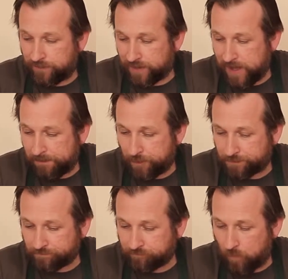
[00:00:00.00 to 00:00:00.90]
like that,
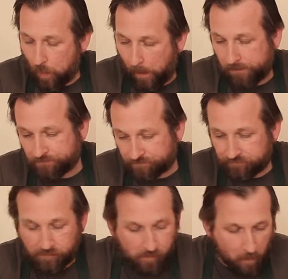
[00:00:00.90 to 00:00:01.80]
but
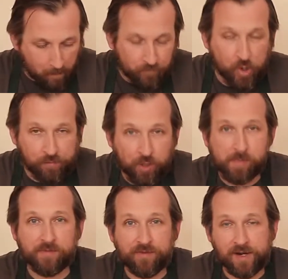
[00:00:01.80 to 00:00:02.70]
no, I thought
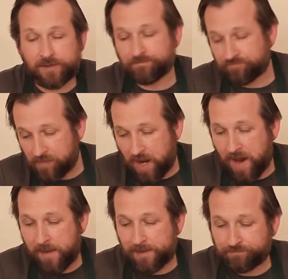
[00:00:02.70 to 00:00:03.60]
it'd be fair.
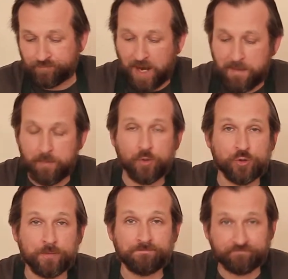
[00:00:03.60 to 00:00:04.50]
Ham and
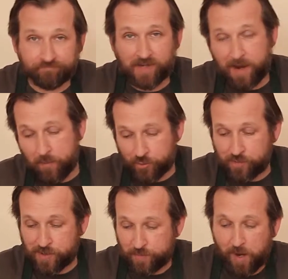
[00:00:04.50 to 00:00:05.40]
mushroom. Ham
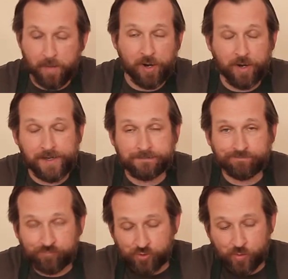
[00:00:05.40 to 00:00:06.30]
mushroom is probably alright.
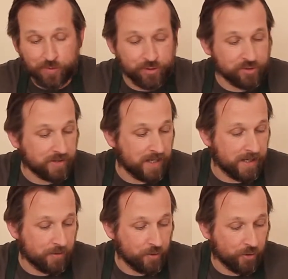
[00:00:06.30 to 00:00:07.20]
So we'll just kind
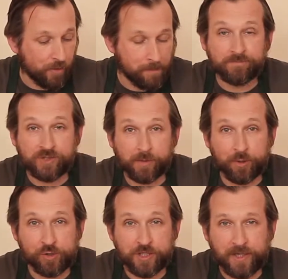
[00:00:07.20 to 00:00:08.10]
of cook it up, see what it
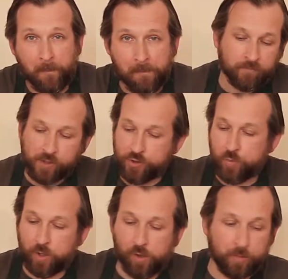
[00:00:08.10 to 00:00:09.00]
looks like. Just
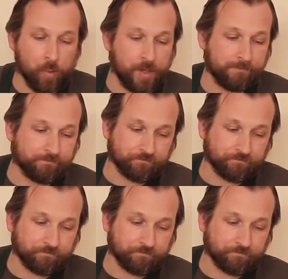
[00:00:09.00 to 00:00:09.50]
one other point,